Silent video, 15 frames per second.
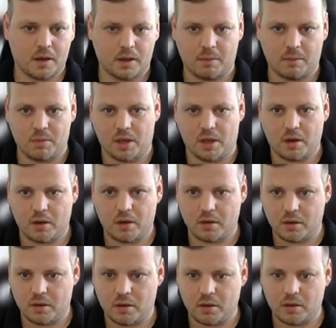Let me
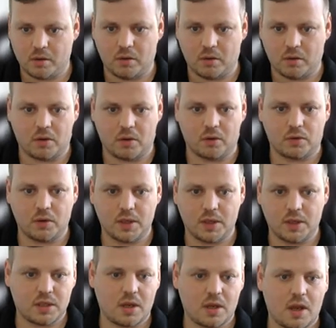go through
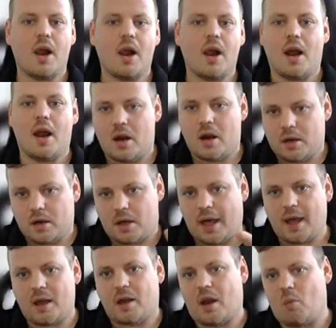this.
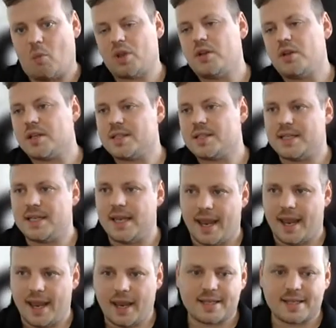And what you can see
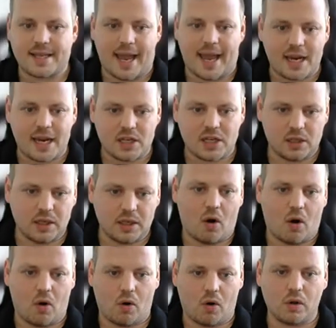here is actually
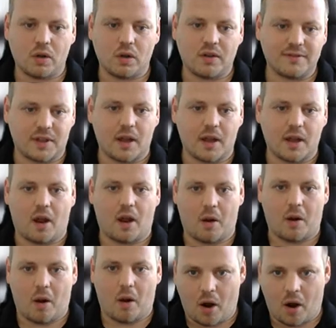all of the
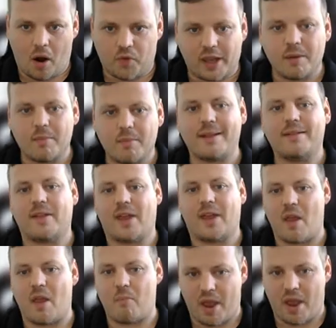documented
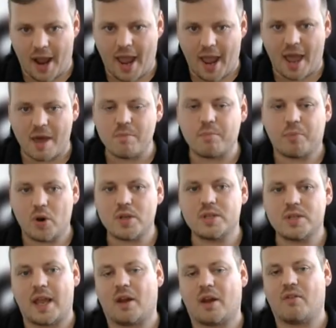API
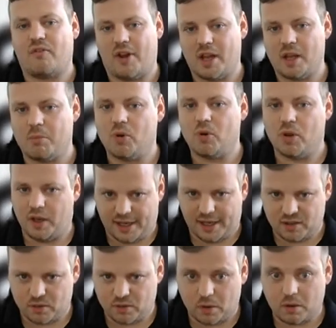endpoints that are available in
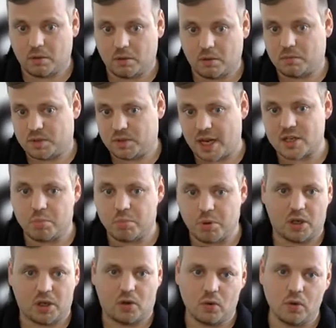XSOAR. It's actually
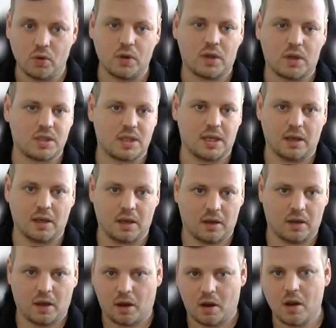pretty cool. You can see
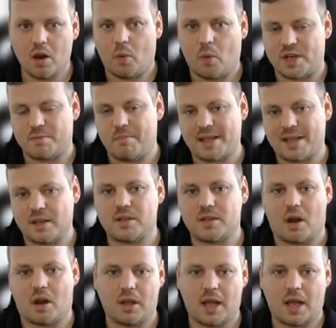which
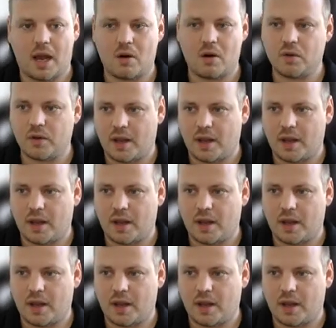methods are allowed.